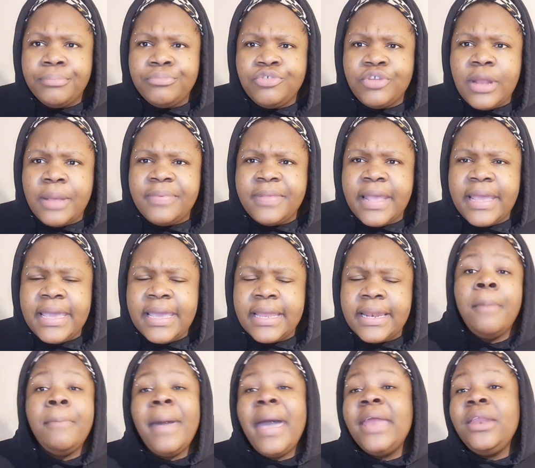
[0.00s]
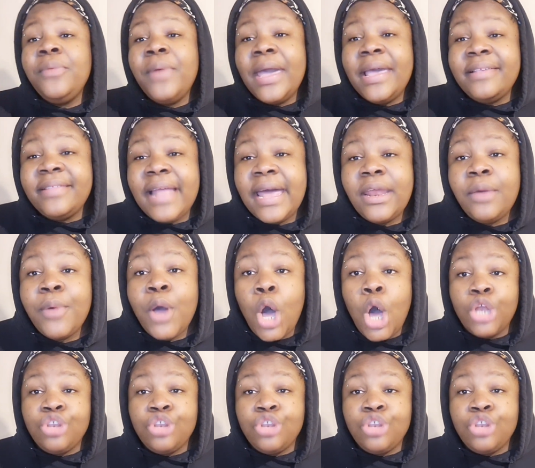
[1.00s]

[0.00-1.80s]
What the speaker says: Do you know what I'm saying? But anyways, now that we're